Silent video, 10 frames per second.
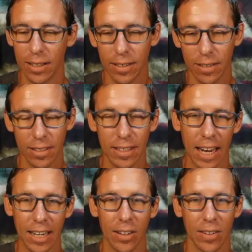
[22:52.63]

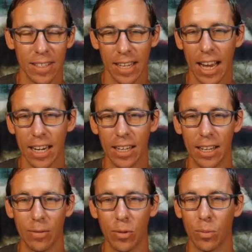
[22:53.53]
standing on the side
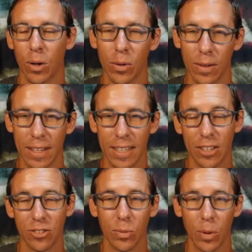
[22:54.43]
of the road in the
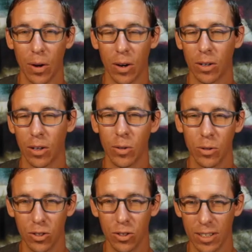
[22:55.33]
desert with our
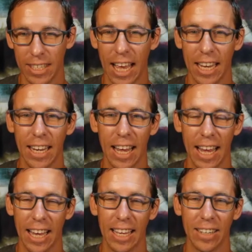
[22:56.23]
coach dead
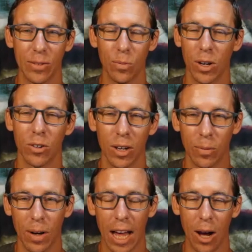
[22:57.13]
and wondering
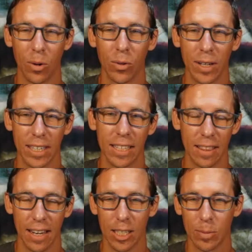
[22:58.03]
what how we're going to get to
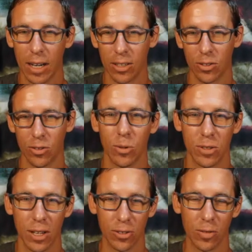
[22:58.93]
the next spot because there's no
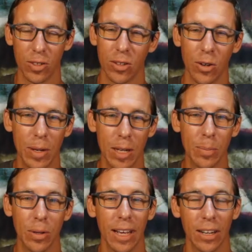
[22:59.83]
cell service and no
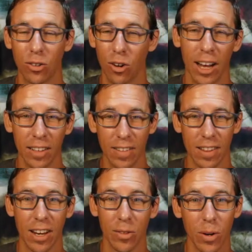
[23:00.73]
people and crying on the
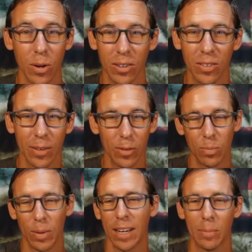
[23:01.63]
side of the road right we've
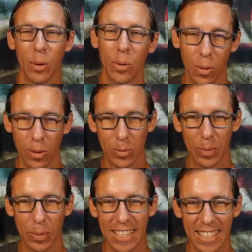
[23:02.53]
been in both of those
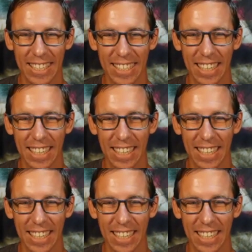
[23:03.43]
places